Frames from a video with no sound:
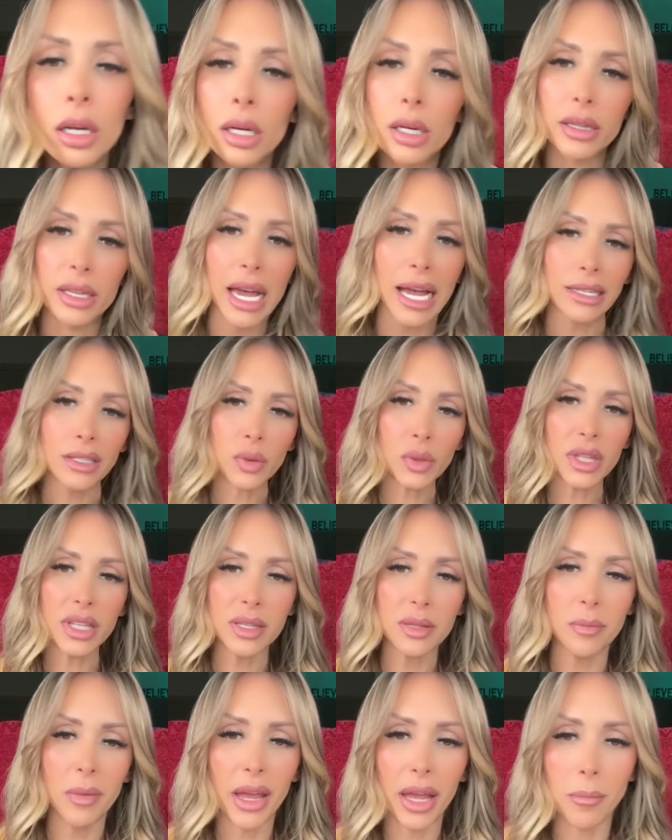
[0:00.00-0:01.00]
That's what
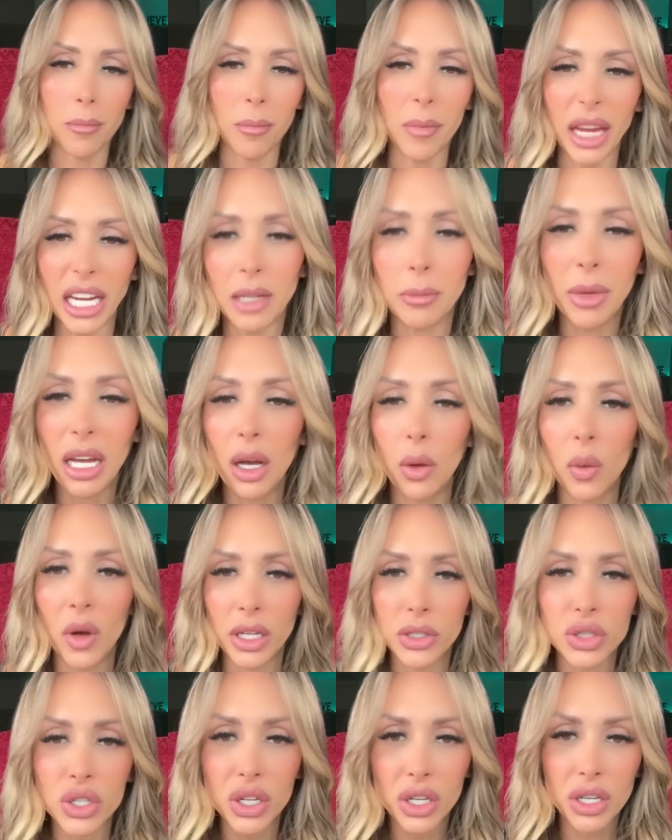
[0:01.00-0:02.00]
this main male
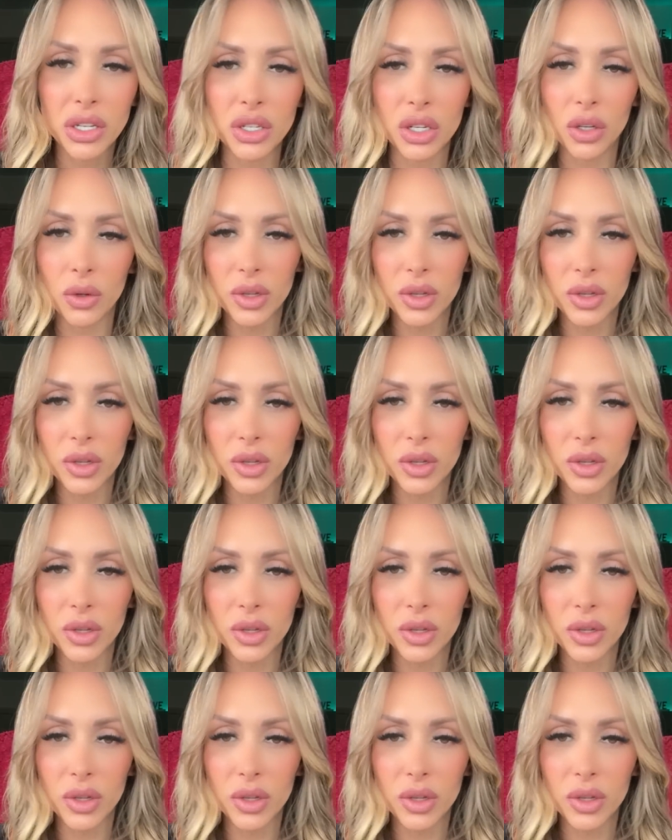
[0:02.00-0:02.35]
wants you to do,